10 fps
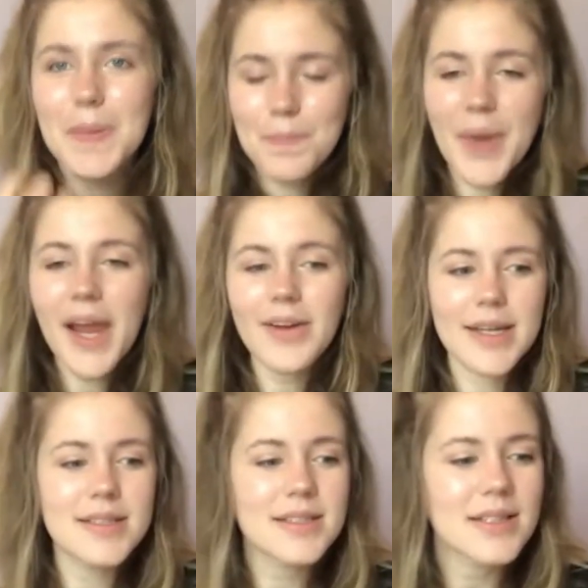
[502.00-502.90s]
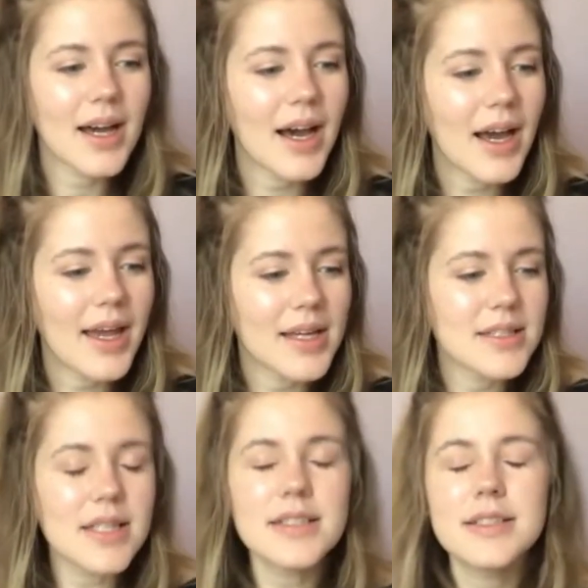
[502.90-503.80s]
embarrassed,
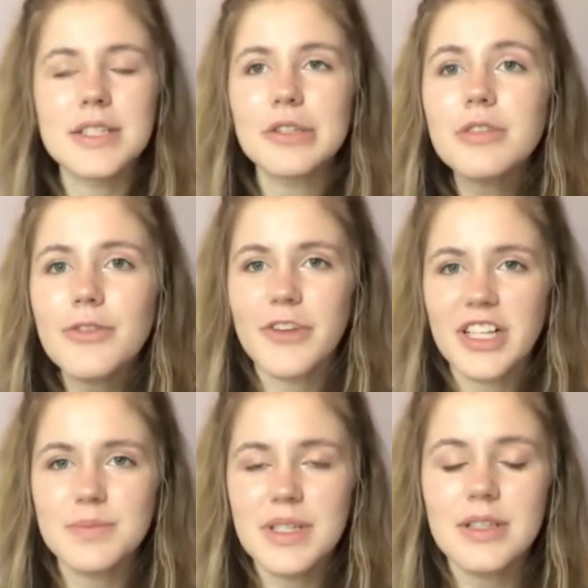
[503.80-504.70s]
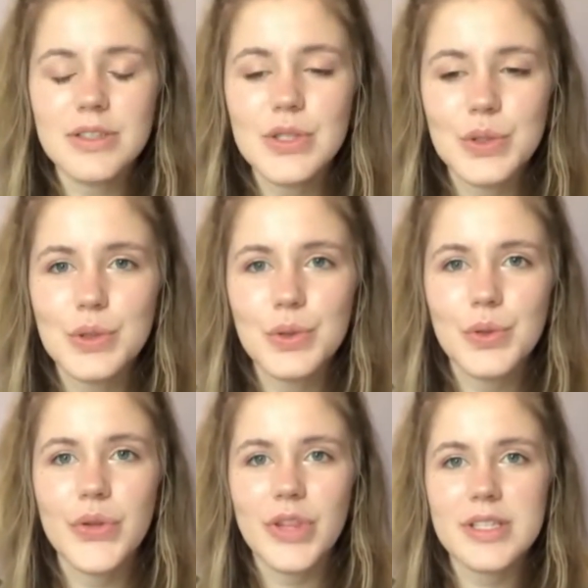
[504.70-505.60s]
and it still affects me
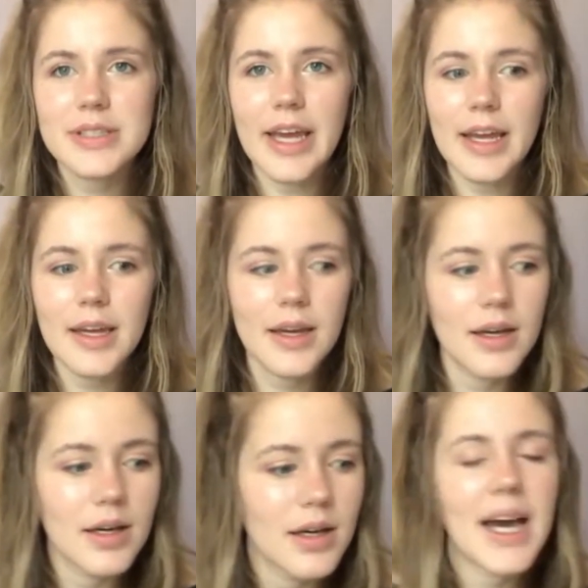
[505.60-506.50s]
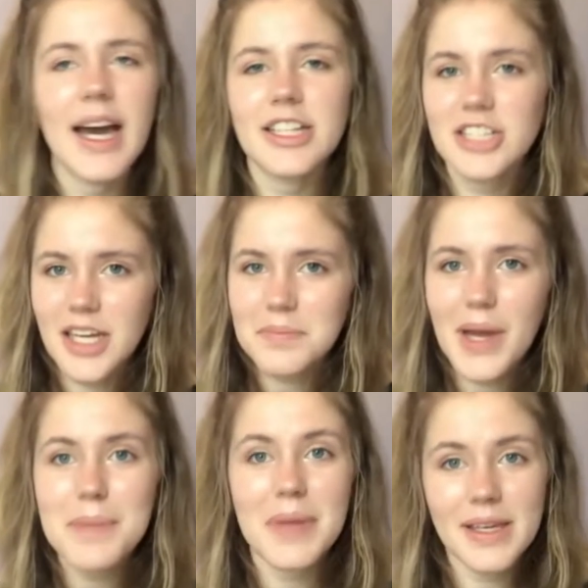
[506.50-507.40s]
to this day. I
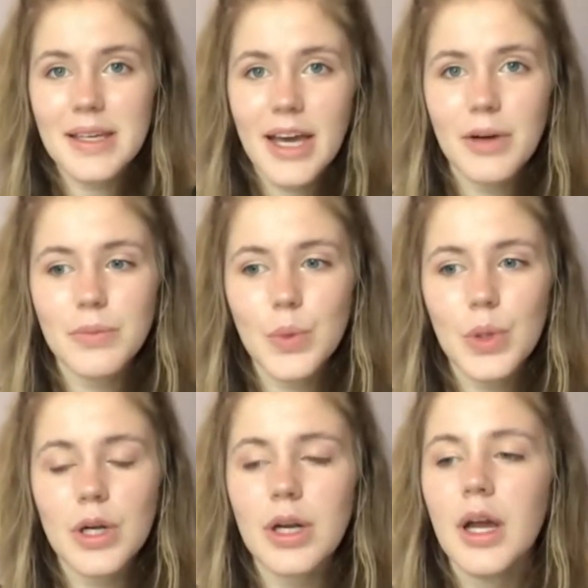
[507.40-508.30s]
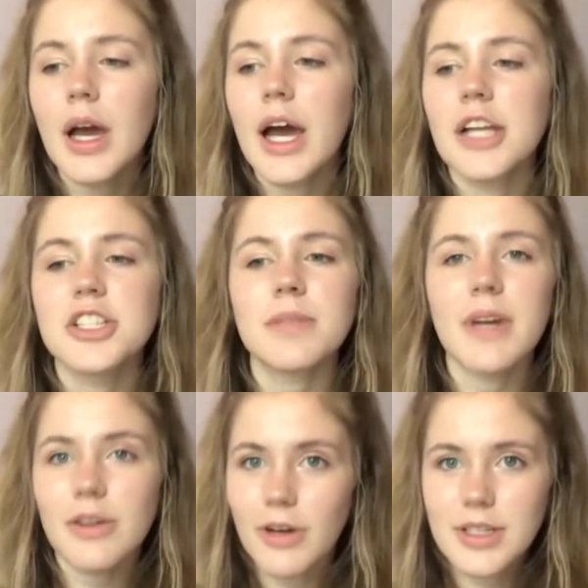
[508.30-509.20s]
check my bank account more, I
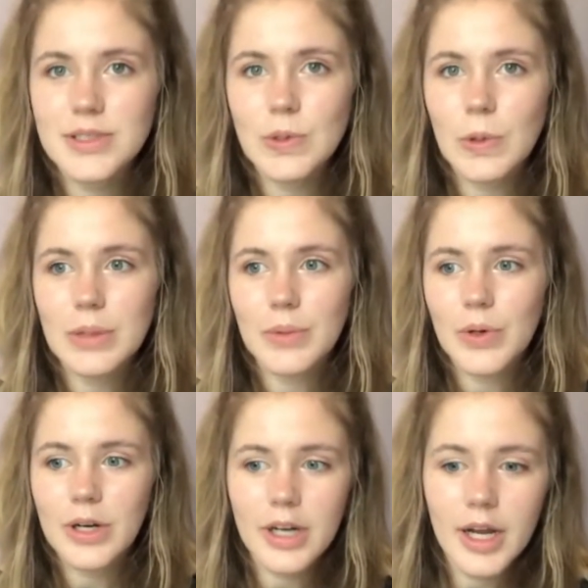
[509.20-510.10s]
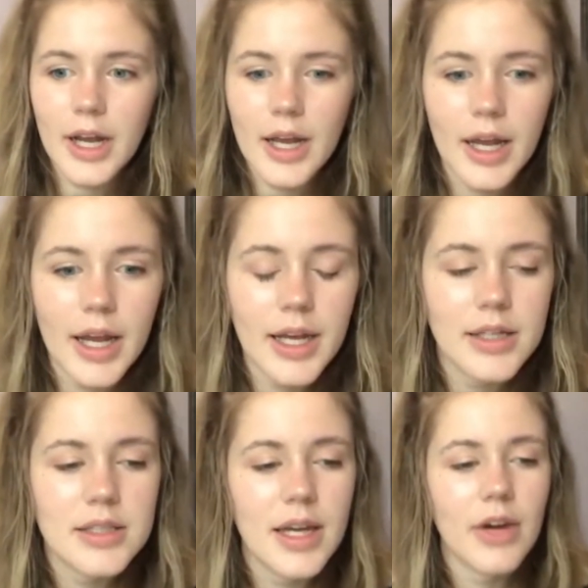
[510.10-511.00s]
check my credit score more,
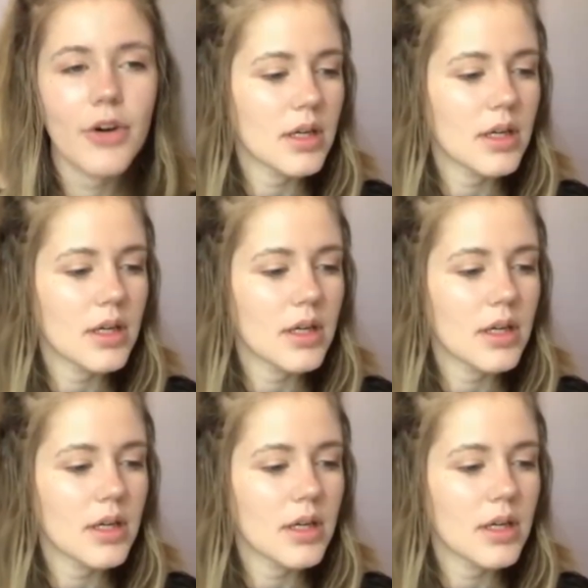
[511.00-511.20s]
and